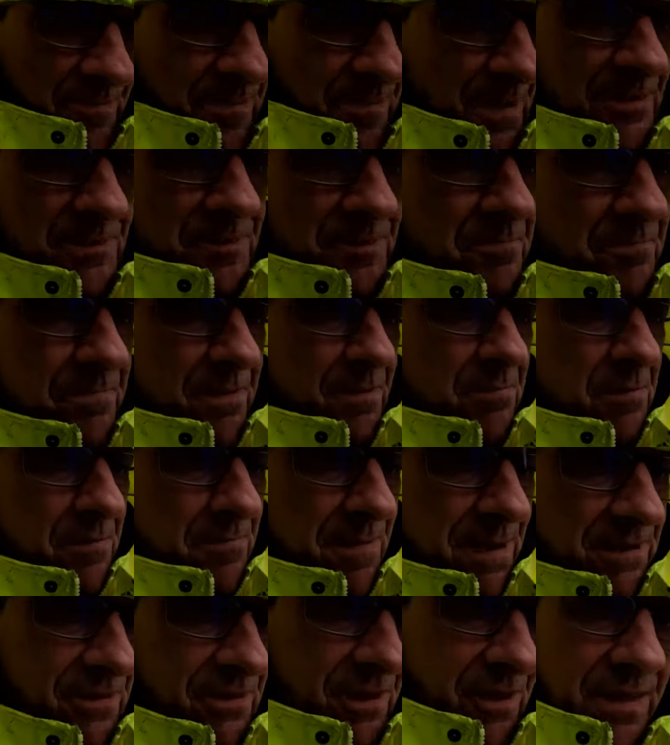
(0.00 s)
that's
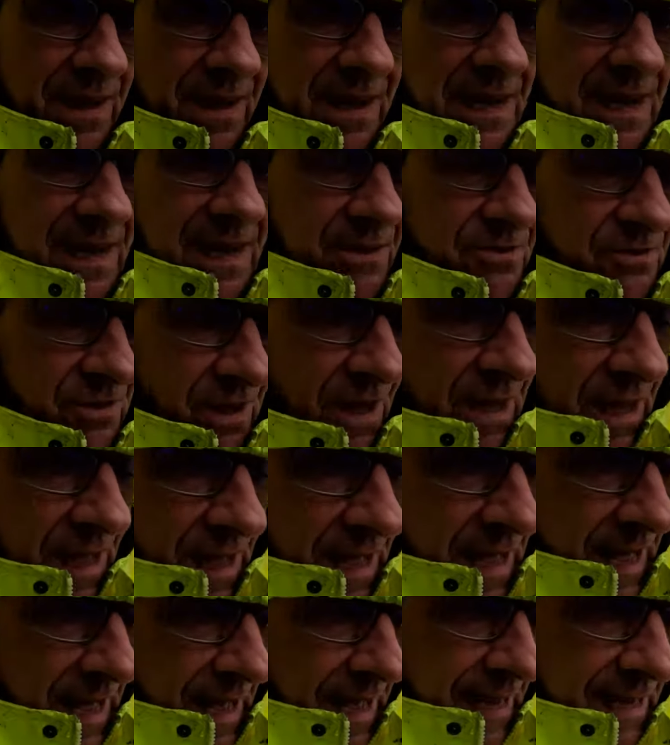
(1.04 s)
problematic, that has.
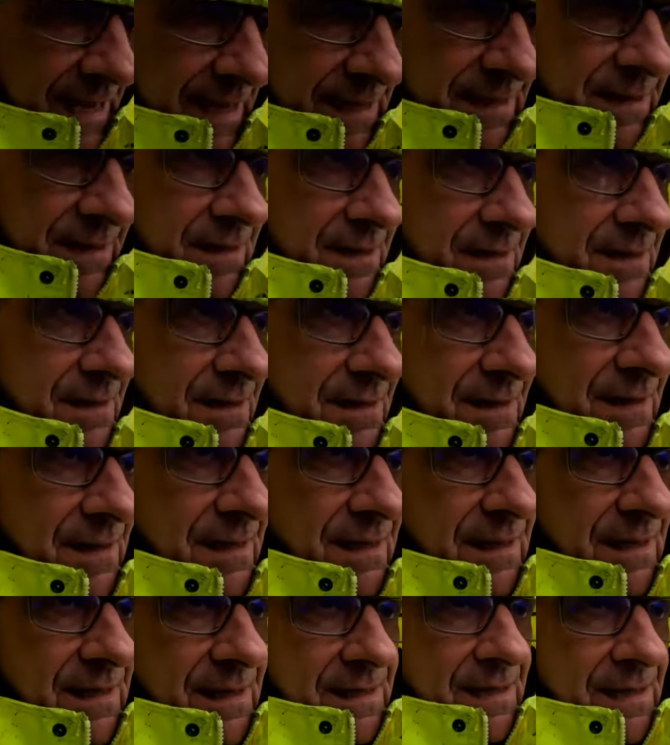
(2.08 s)
And
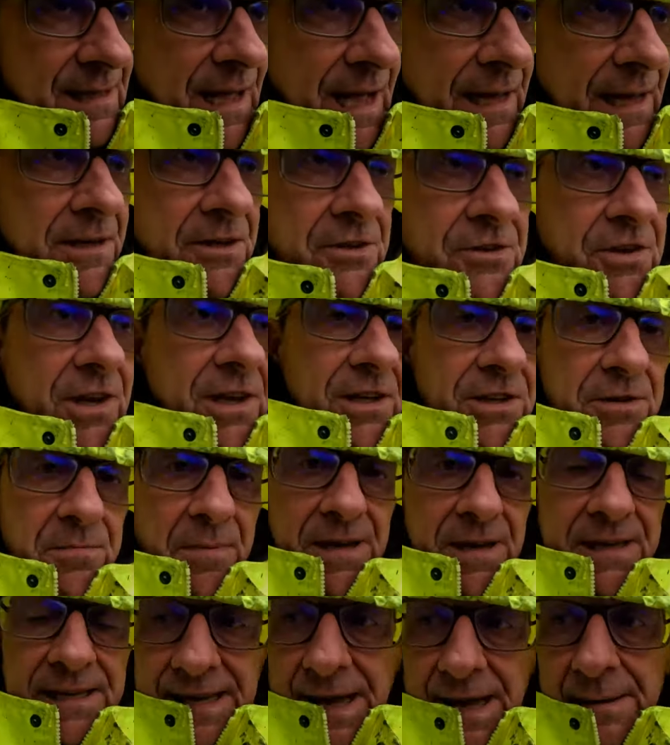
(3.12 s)
I need to change
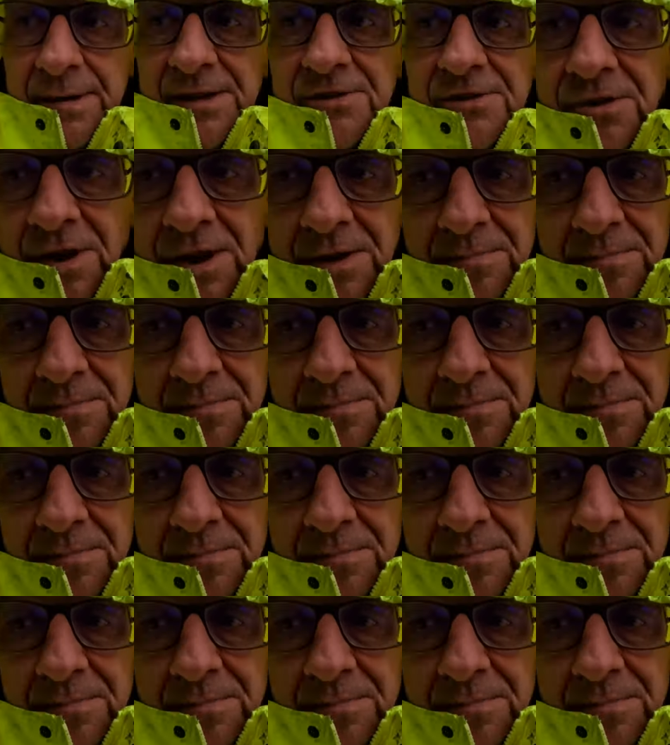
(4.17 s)
my chemist